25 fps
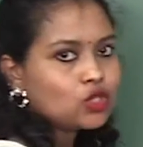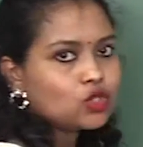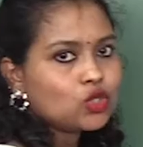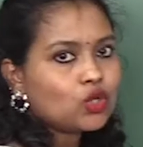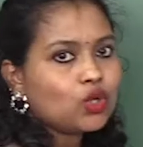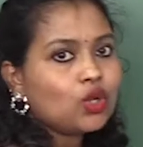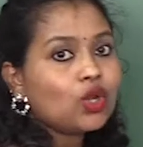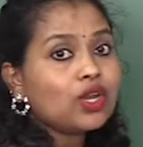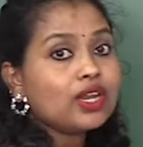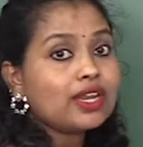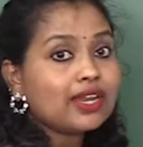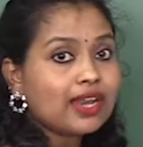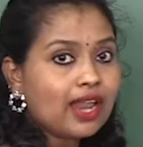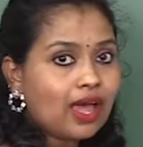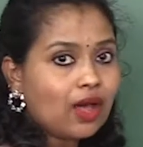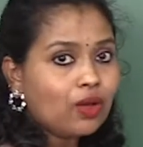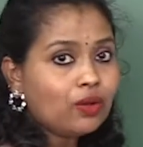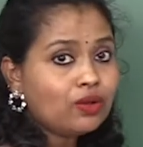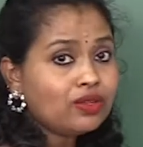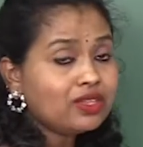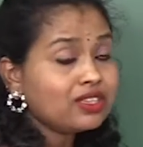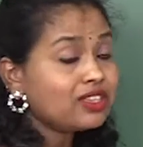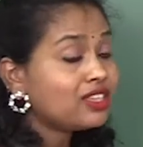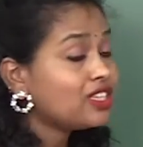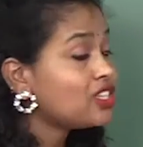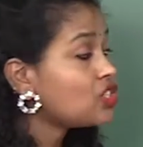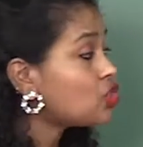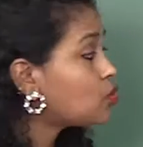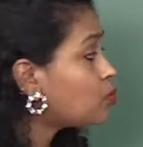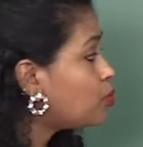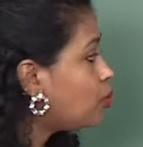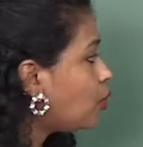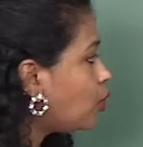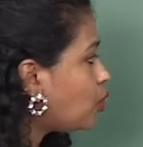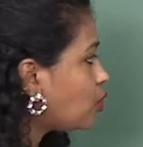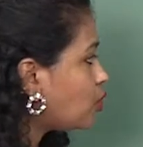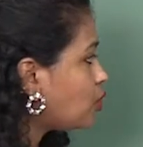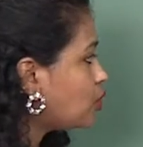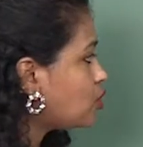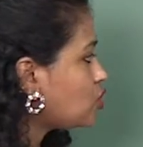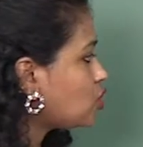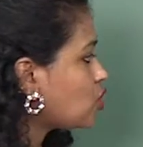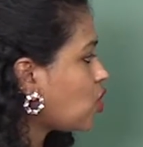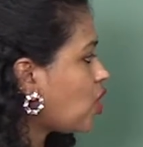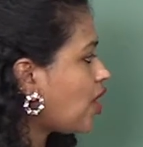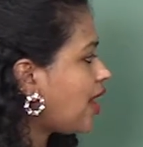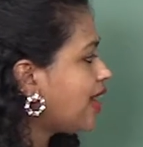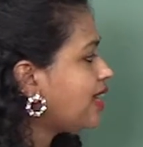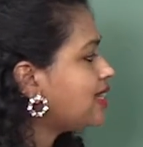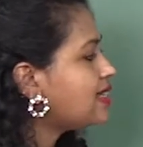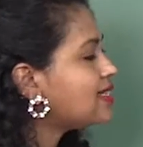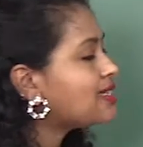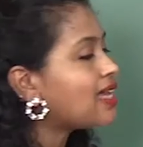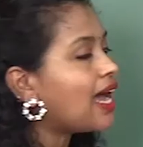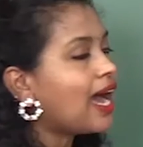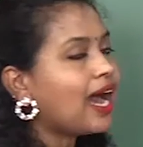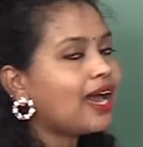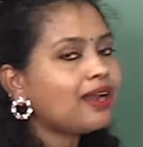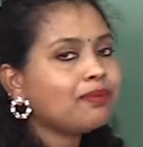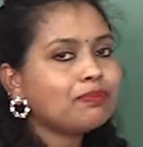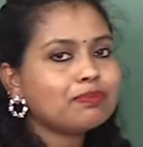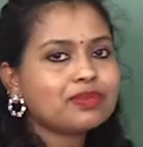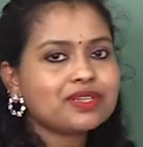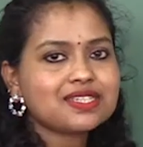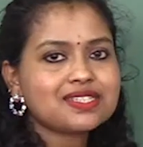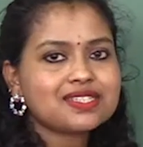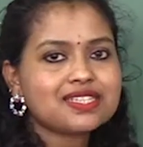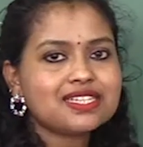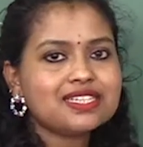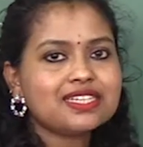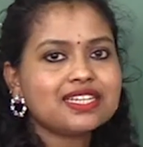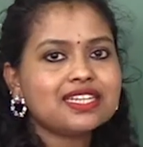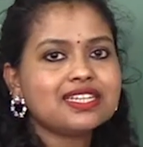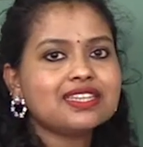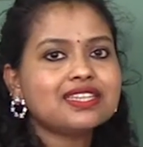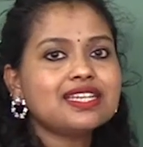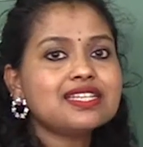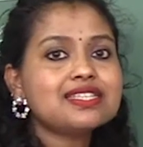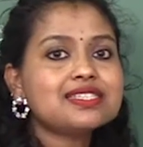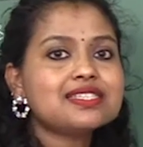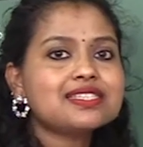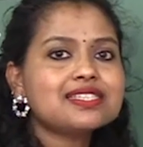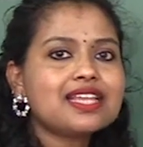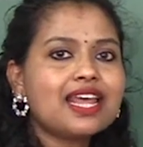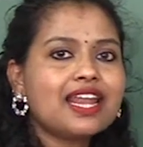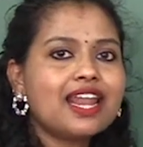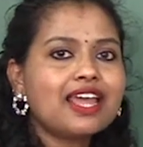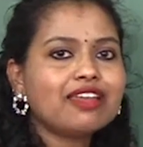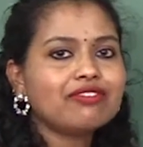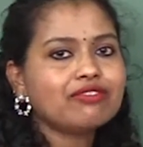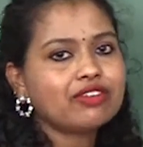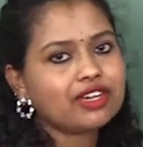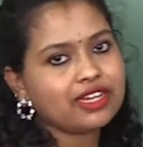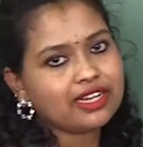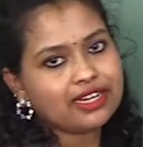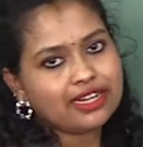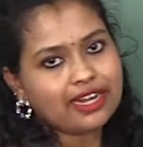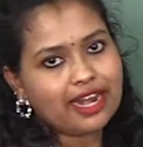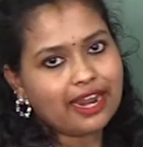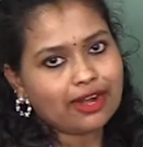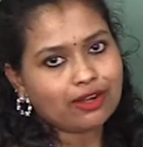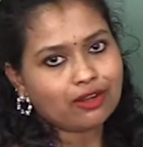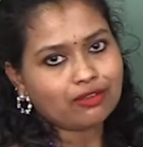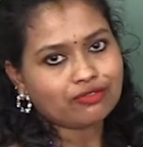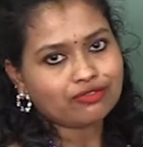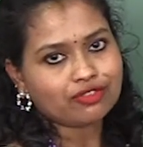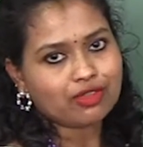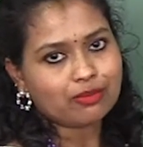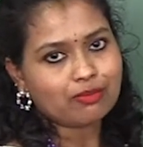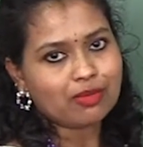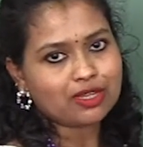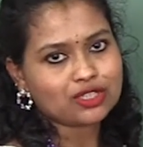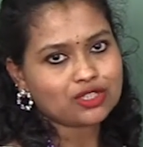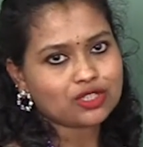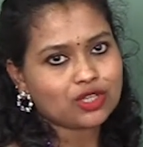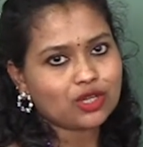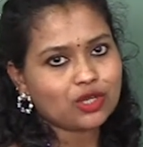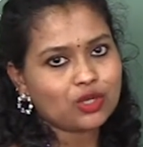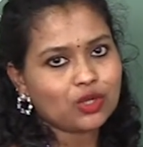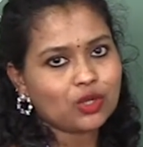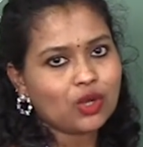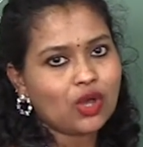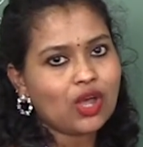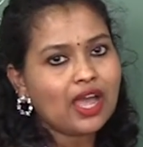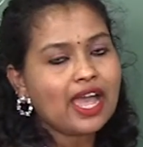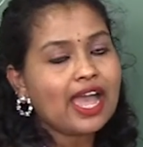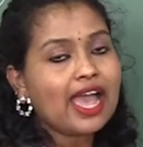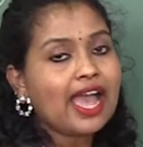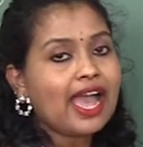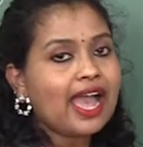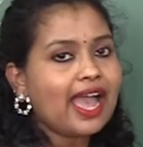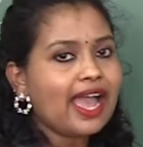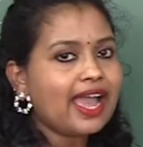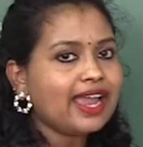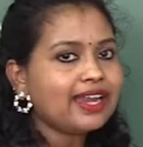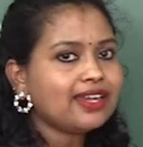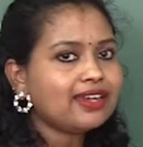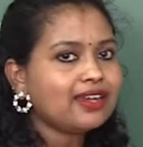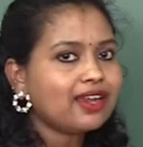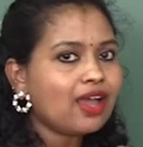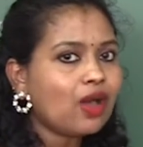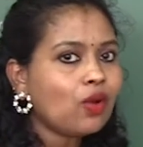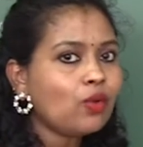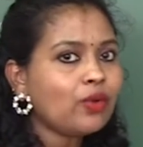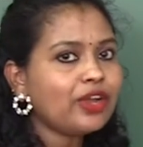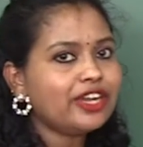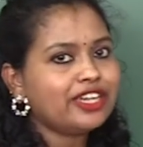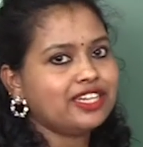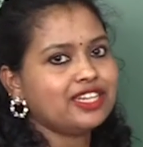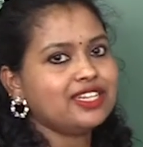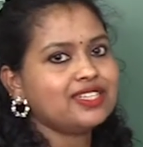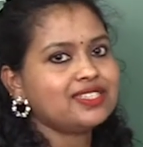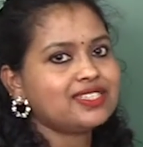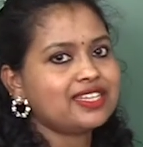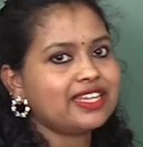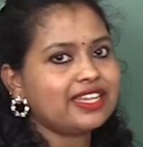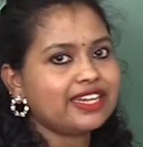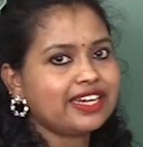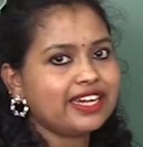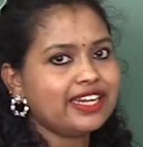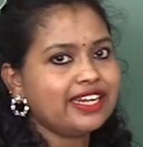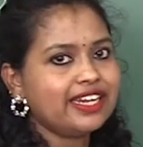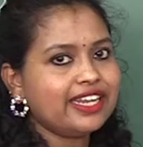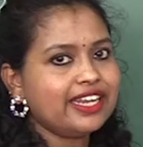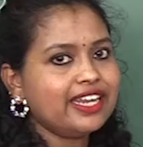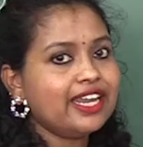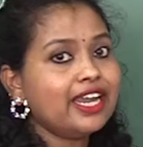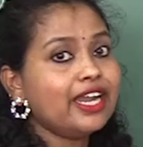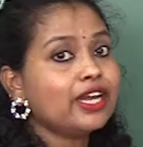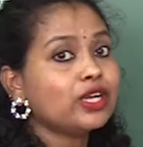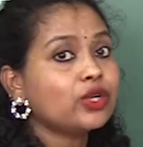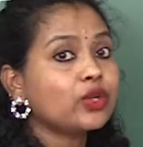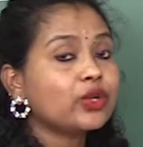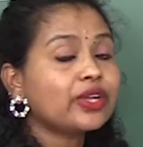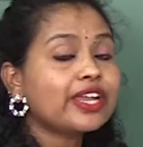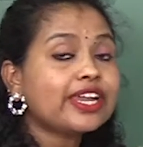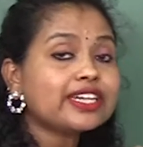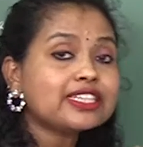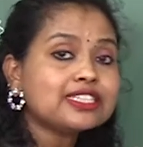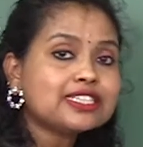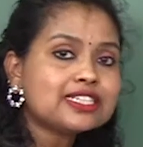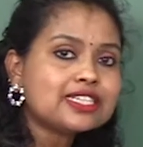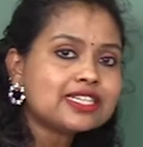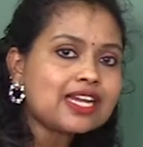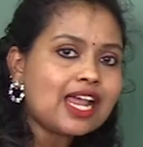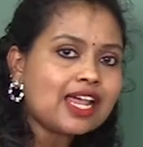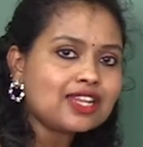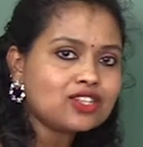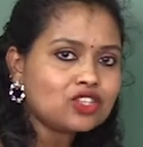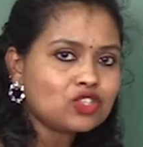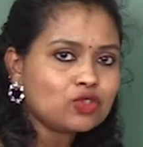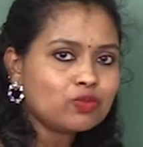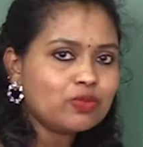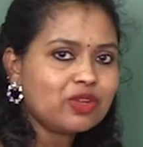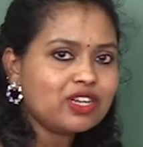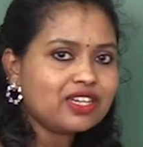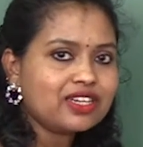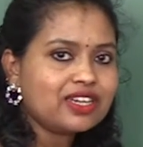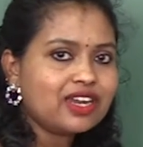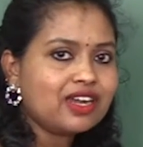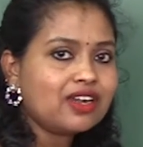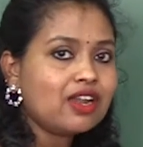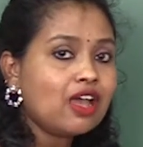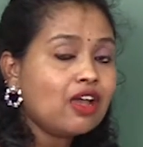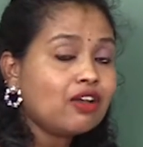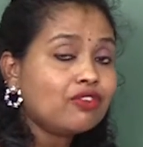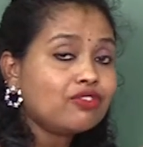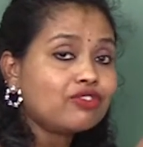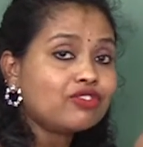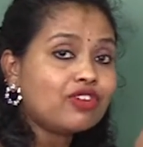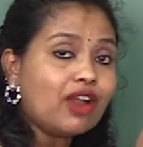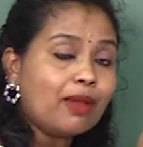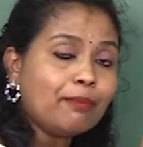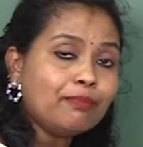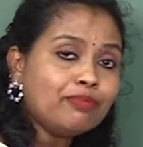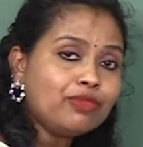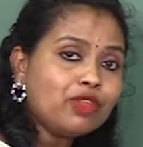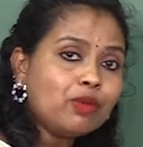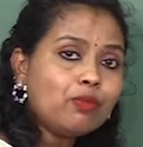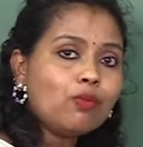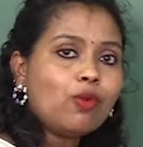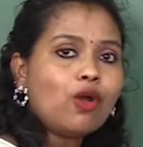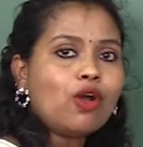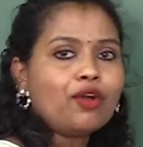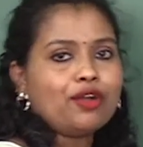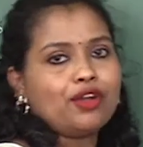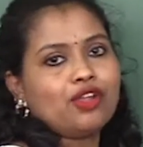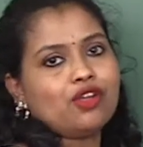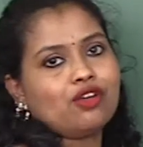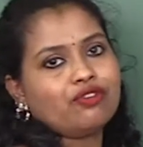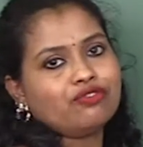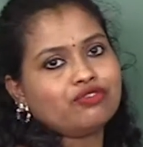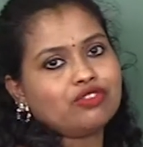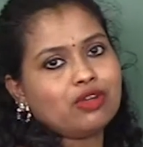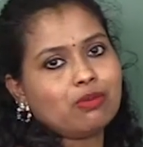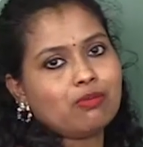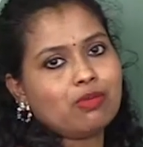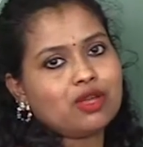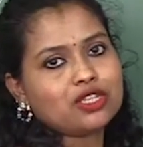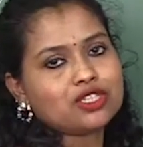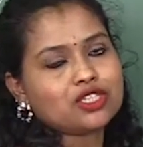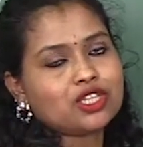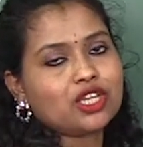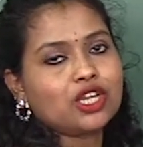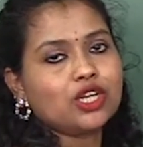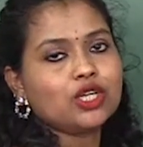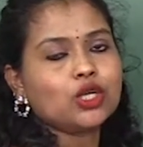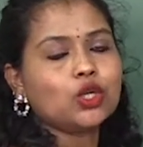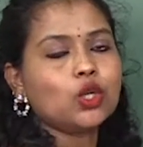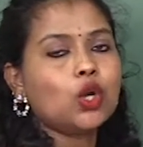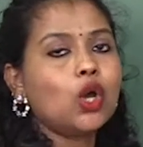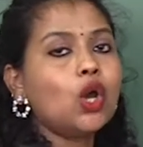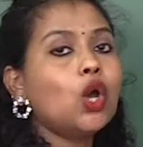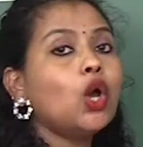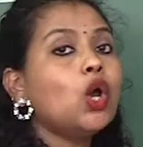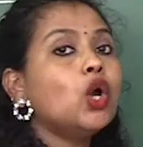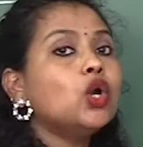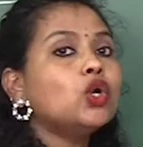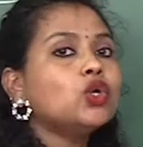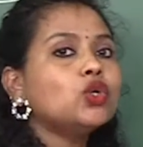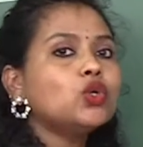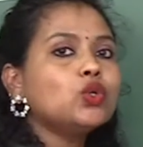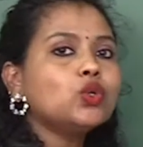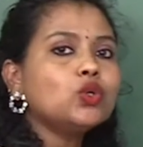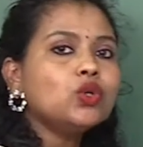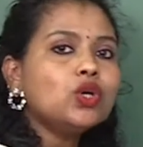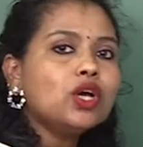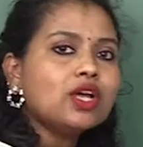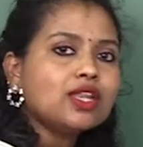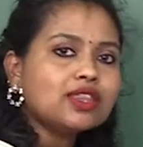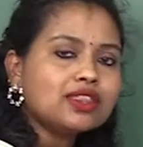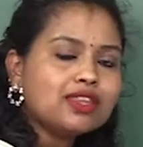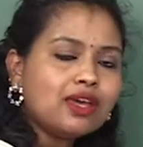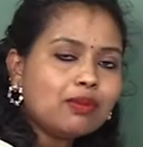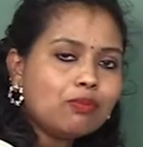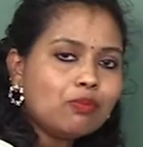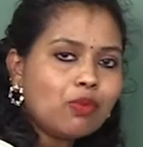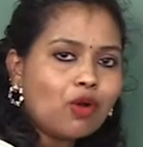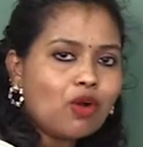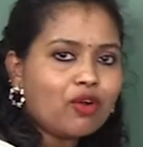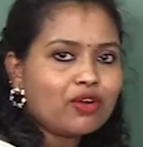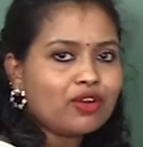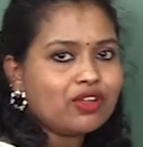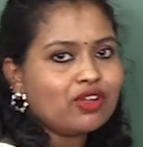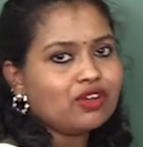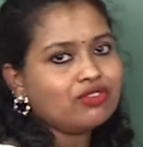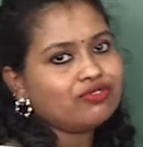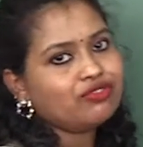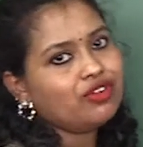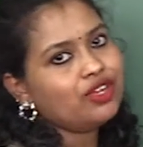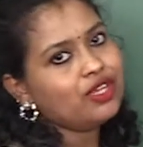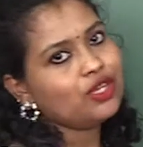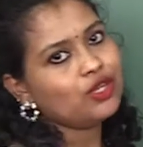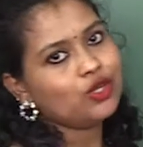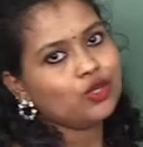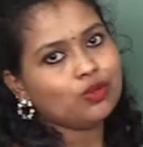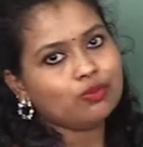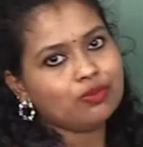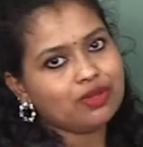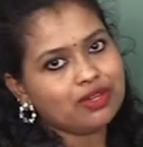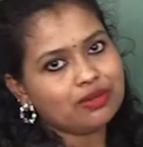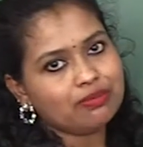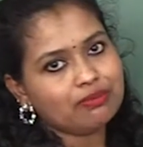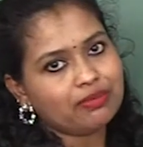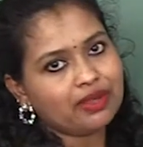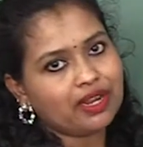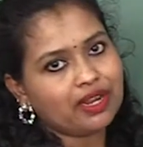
So now the sporozoids are present in the salivary gland of the mosquito, and now it is ready to get transmitted from the body of the mosquito to the body of a human